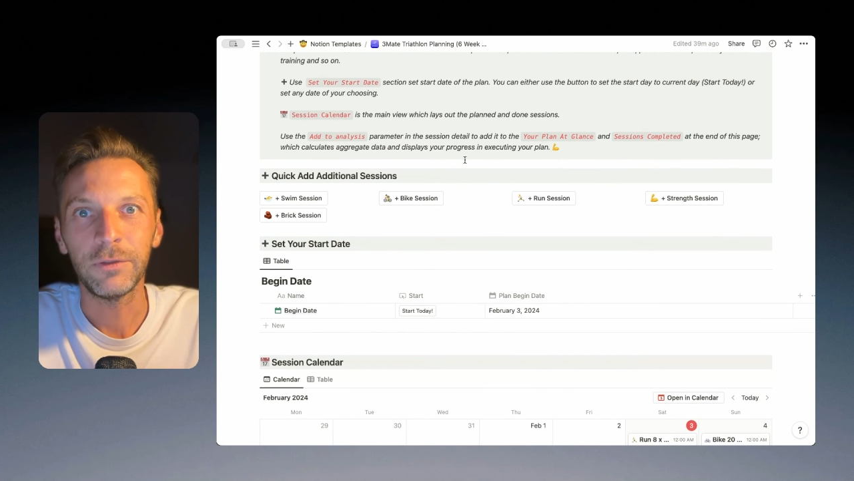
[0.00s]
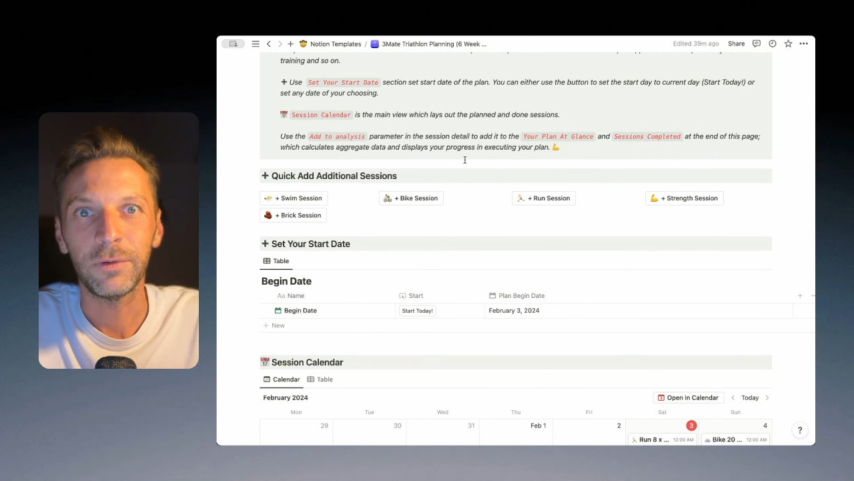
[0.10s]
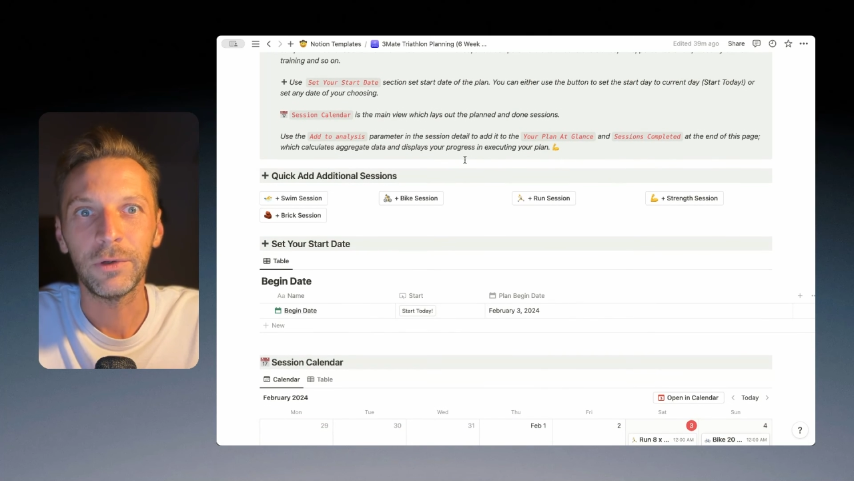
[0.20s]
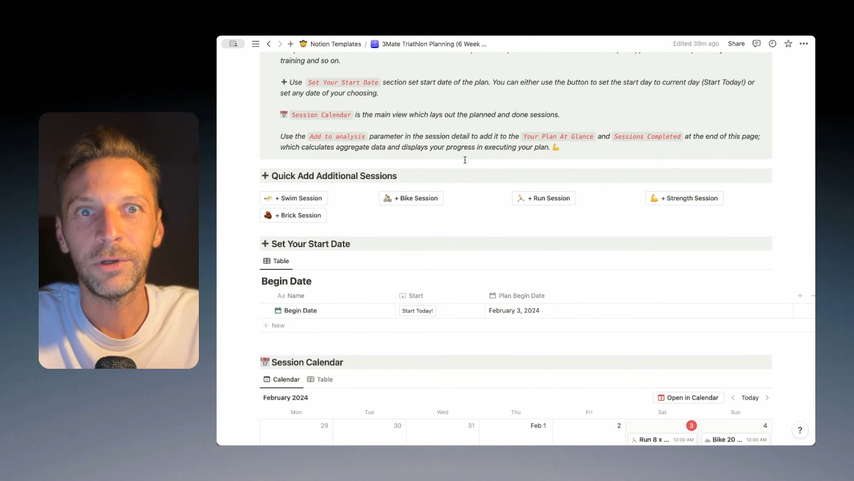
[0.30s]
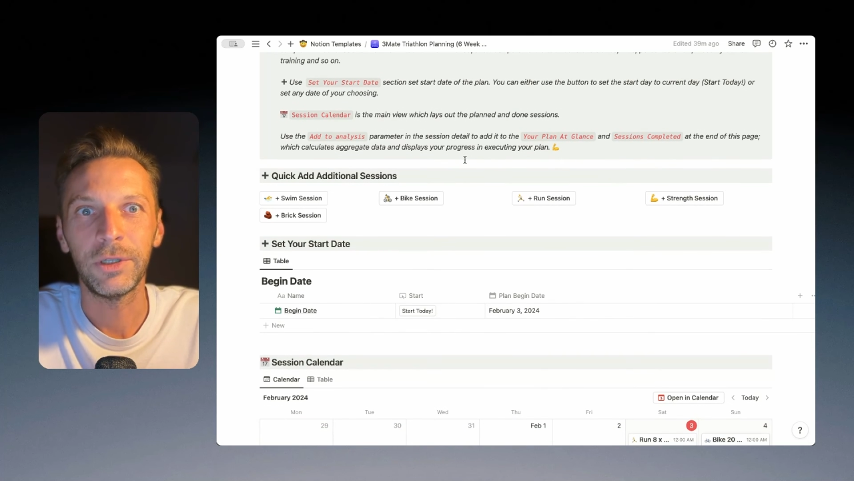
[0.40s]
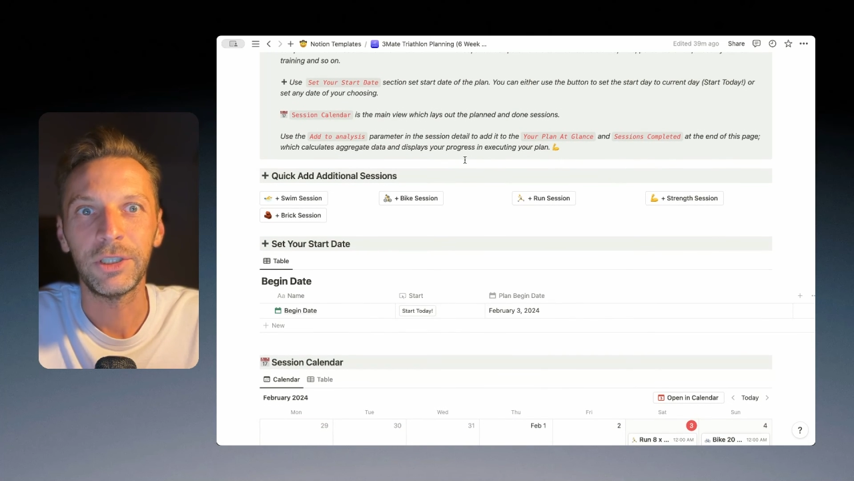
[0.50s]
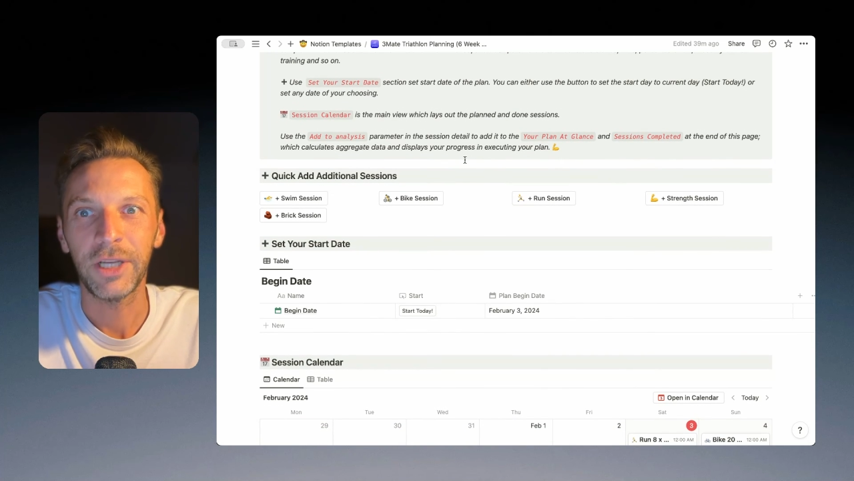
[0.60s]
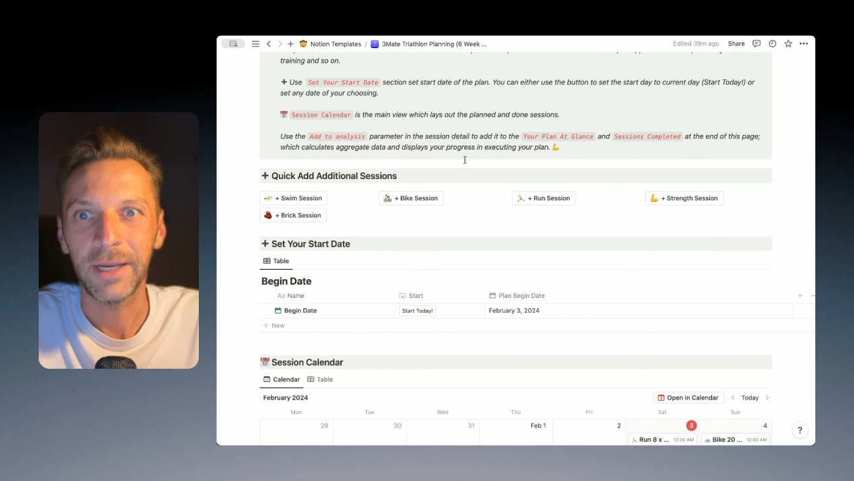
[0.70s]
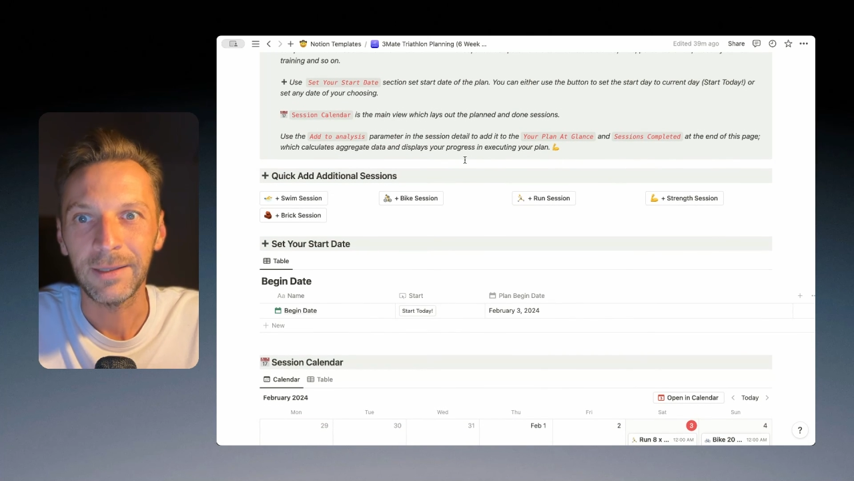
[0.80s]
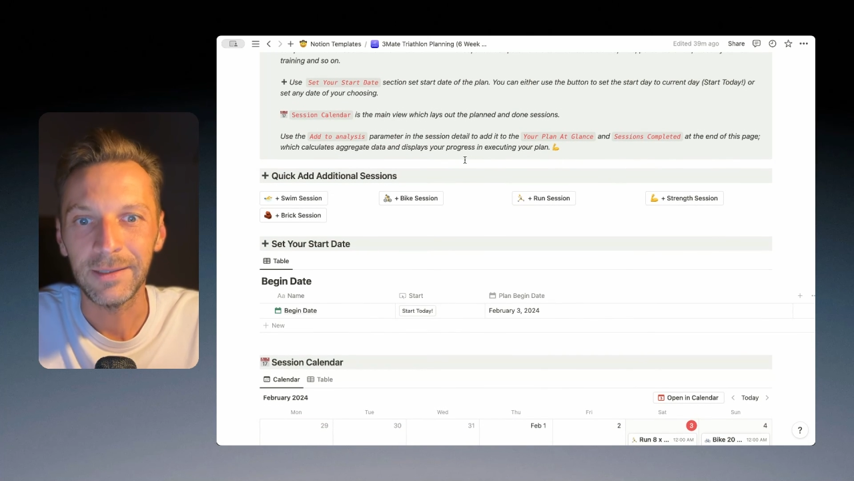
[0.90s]
for
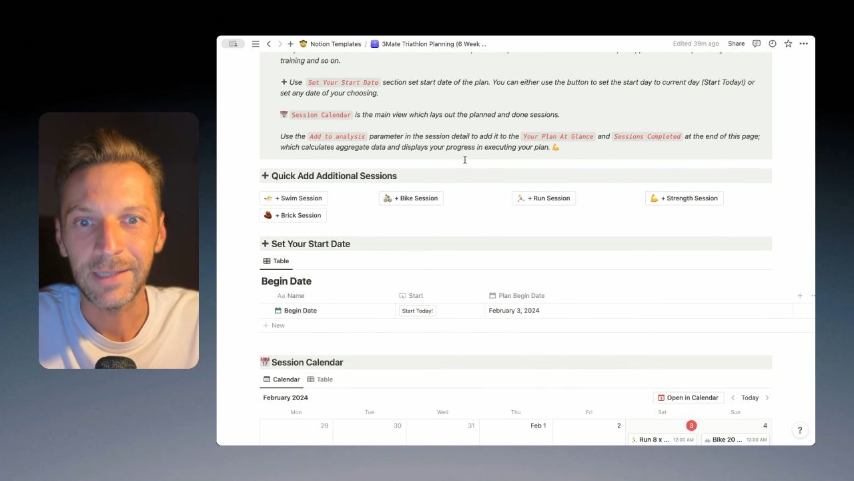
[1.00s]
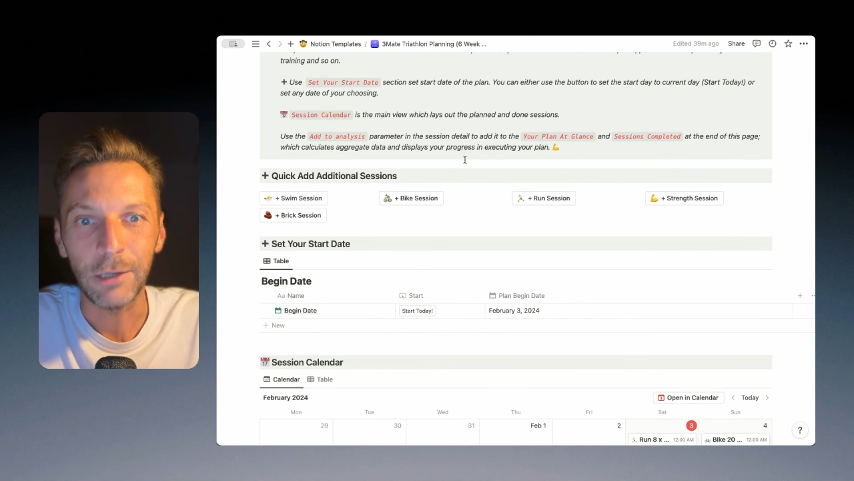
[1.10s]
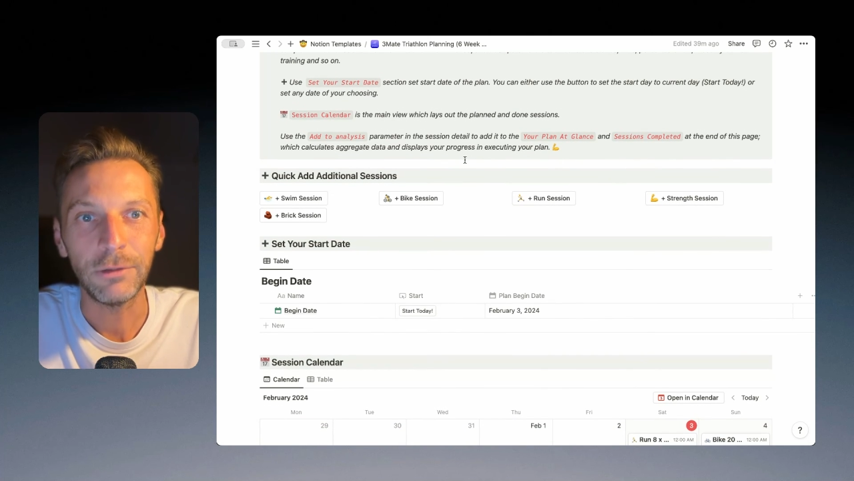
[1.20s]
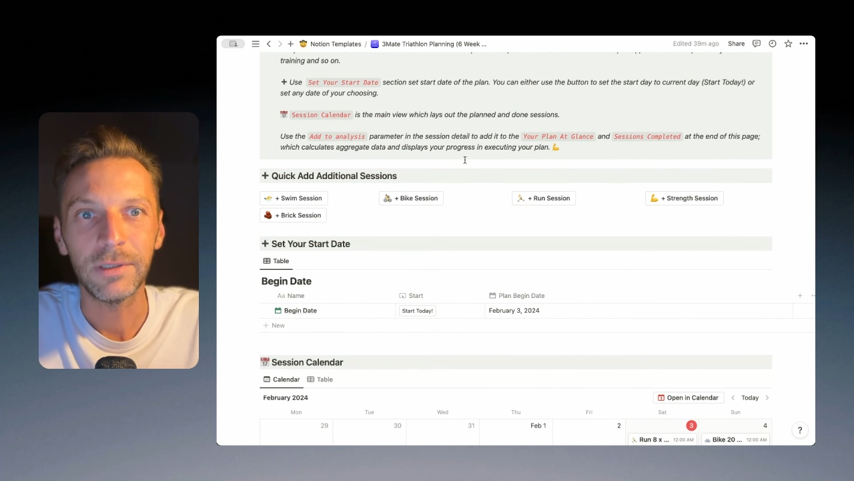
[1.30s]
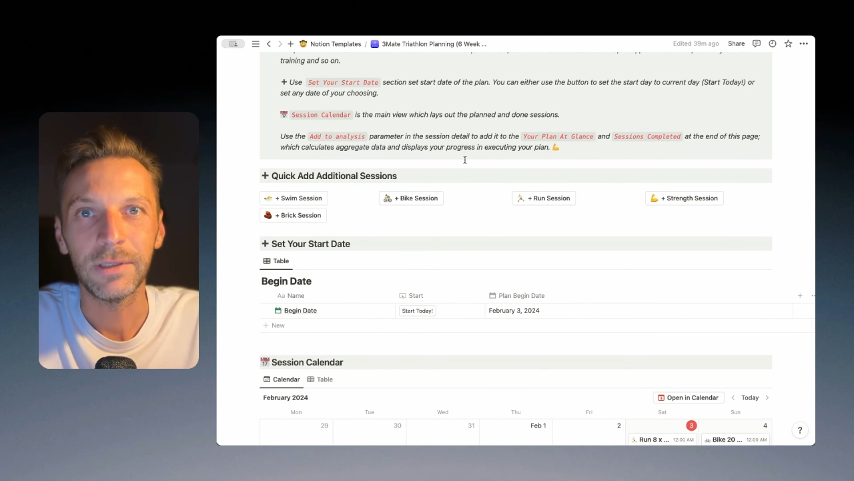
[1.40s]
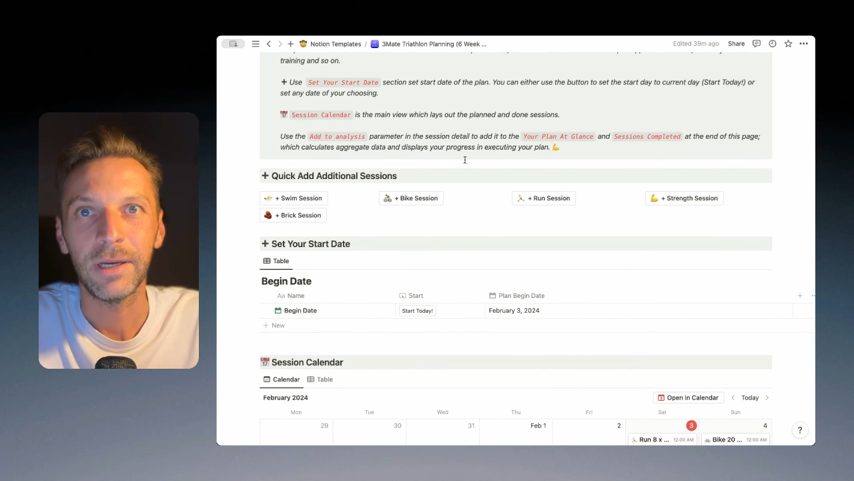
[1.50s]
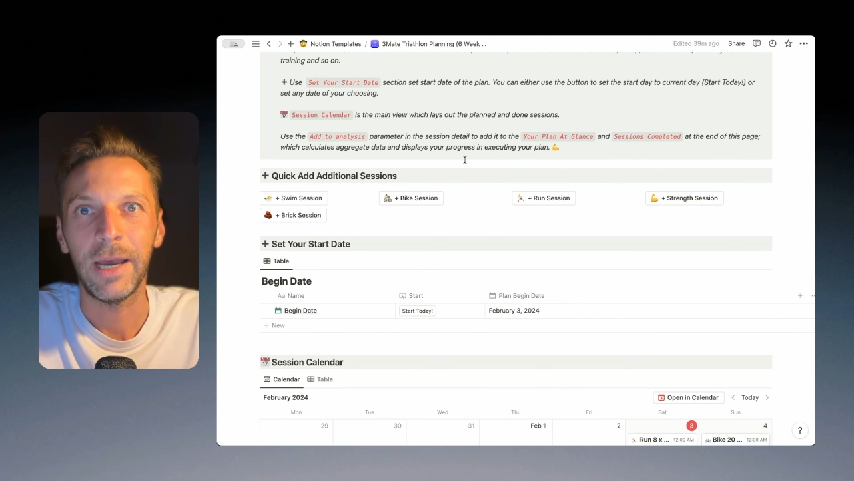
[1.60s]
checking this out.